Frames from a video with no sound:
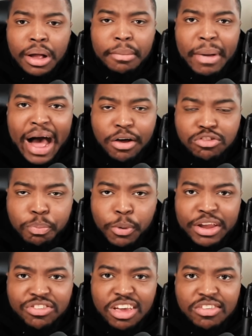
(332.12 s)
Miles
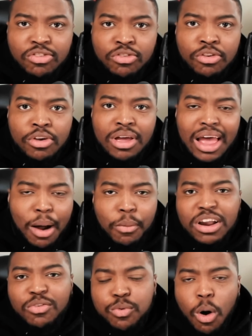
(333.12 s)
Bridges. I
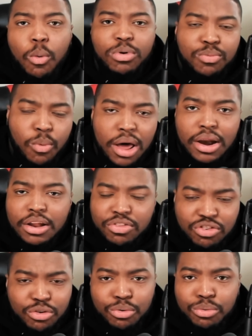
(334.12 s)
would have rolled with one of the
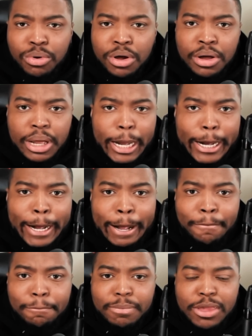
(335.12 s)
two.
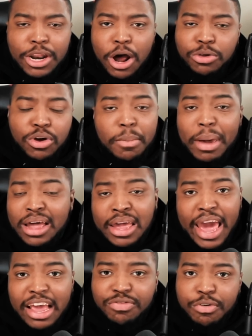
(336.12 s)
You know, you can make a
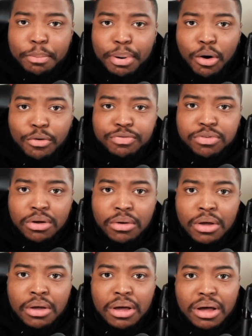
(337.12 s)
case for both.
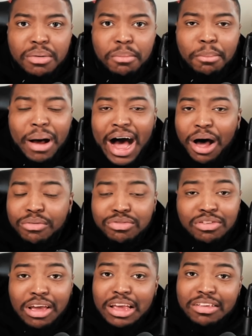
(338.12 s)

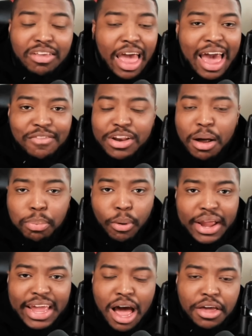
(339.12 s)
Miles is having a
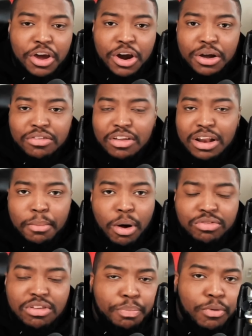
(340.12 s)
breakout year. He's in the
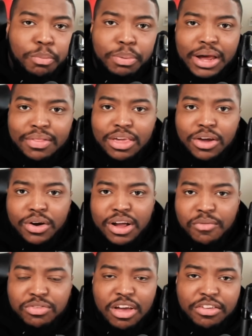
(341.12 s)
most improved player of the year
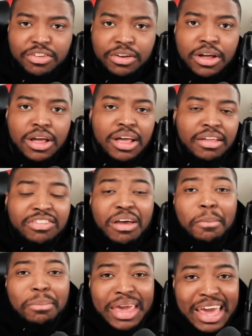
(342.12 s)
conversation.
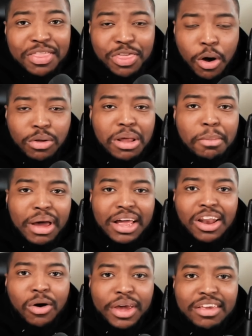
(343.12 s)
To me, though,
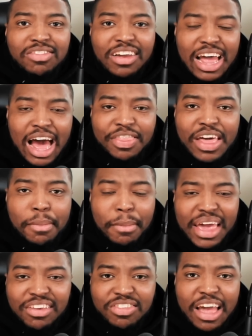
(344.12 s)
LaMelo is the guy that
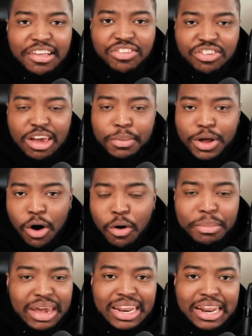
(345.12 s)
makes that ship
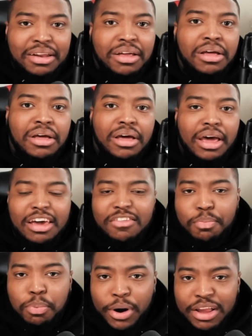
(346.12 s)
go, meaning
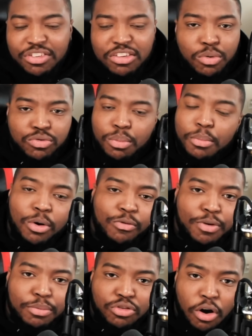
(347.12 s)
if Bridges was
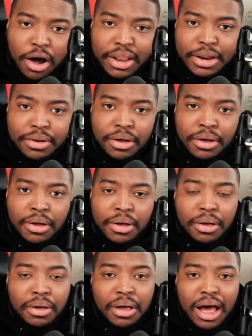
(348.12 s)
removed from Charlotte,
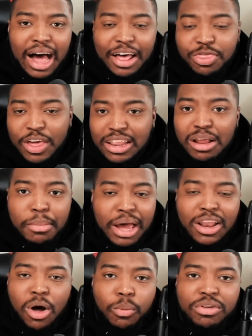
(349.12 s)
I think
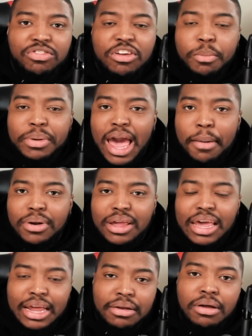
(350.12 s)
LaMelo would still be able to
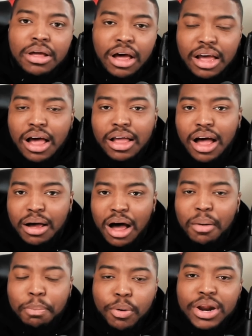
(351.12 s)
get
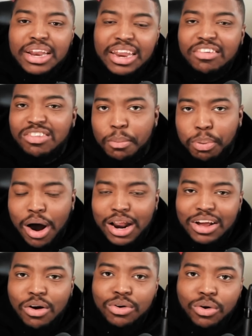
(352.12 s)
a pretty decent
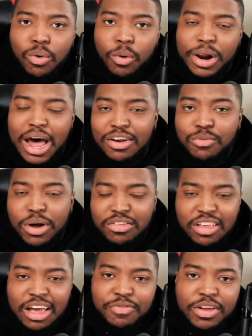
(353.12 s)
product on the court out of
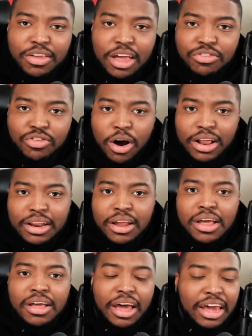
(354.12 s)
what's left in Charlotte.
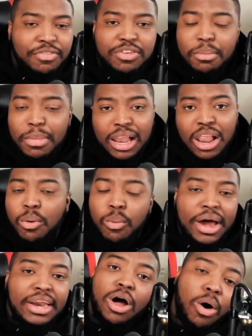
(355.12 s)
If LaMelo
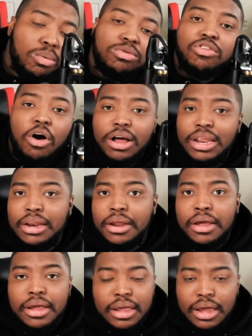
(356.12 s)
wasn't on Charlotte,
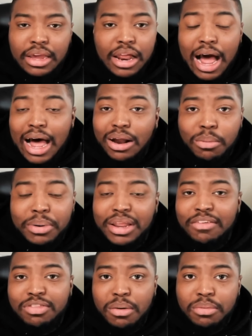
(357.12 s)
you know, I don't
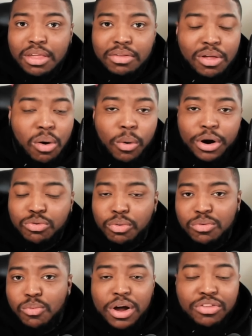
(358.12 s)
believe the Hornets
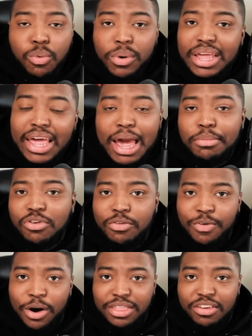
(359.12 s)
would have won 20 games so
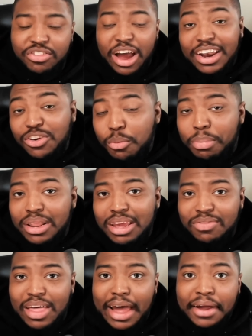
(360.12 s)
far this year. I do
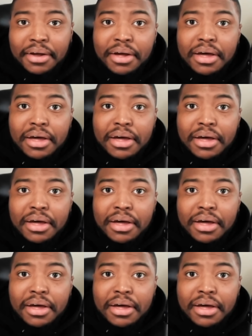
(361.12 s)
believe that.